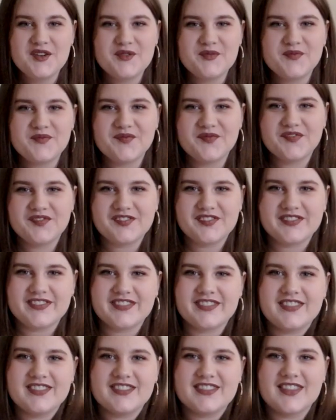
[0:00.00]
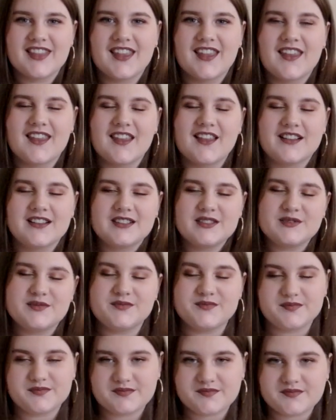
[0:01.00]

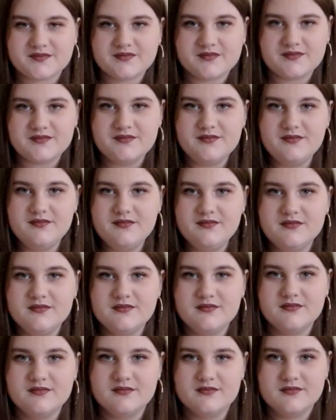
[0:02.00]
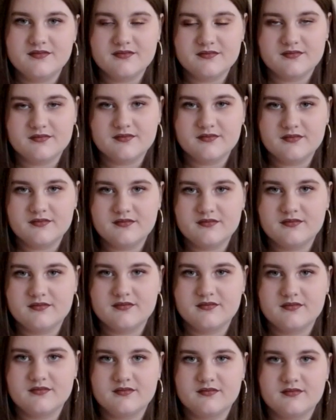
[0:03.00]

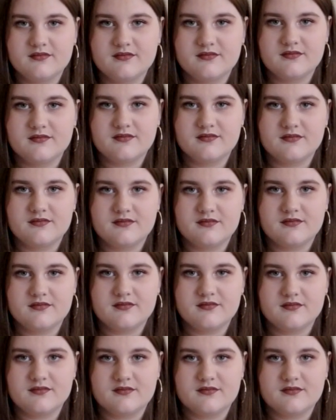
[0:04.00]
The person shown says nothing.